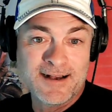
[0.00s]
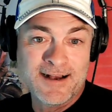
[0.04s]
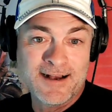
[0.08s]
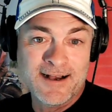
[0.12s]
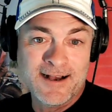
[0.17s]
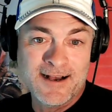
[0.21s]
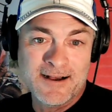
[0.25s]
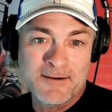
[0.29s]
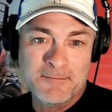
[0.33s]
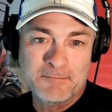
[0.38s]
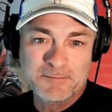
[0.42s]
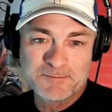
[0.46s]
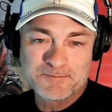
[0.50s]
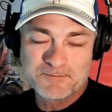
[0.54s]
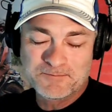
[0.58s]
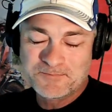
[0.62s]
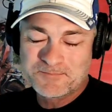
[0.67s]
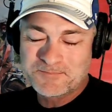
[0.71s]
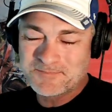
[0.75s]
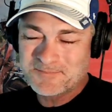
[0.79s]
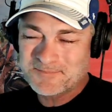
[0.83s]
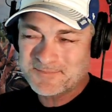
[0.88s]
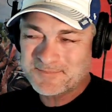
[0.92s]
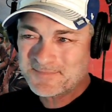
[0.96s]
Um,
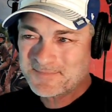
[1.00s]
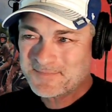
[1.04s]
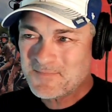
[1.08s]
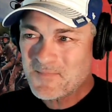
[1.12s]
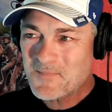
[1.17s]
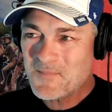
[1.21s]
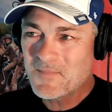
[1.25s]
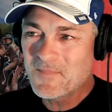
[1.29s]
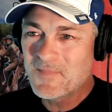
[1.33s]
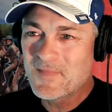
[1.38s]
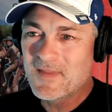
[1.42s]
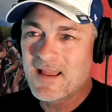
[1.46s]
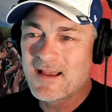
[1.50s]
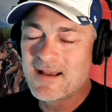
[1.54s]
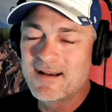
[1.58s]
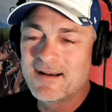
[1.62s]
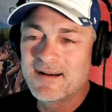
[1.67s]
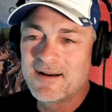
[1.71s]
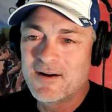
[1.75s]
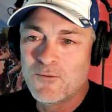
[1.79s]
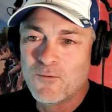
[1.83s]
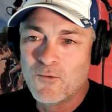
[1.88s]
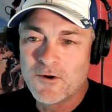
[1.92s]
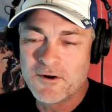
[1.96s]

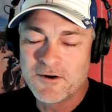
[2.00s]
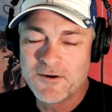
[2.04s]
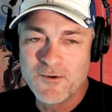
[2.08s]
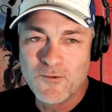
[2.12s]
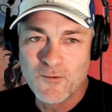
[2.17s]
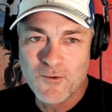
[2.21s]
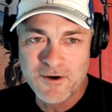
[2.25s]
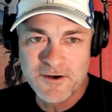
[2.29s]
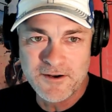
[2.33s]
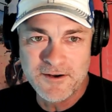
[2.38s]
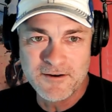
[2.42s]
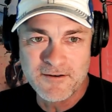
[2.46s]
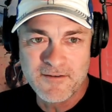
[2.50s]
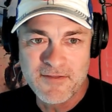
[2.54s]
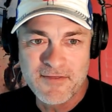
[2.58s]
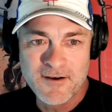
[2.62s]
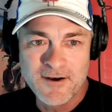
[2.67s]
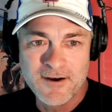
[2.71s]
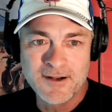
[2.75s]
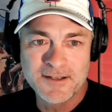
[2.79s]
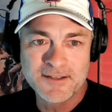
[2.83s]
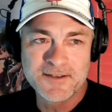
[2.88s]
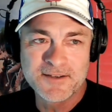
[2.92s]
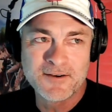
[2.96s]
what are your
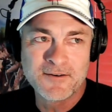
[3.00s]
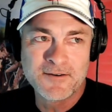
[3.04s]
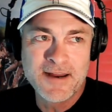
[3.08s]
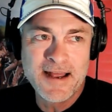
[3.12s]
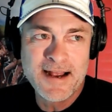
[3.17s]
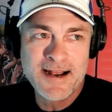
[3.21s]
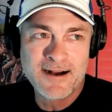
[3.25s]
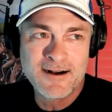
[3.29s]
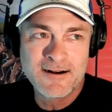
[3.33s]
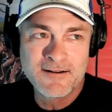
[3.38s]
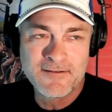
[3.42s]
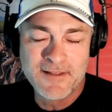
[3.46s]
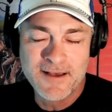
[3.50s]
thoughts on how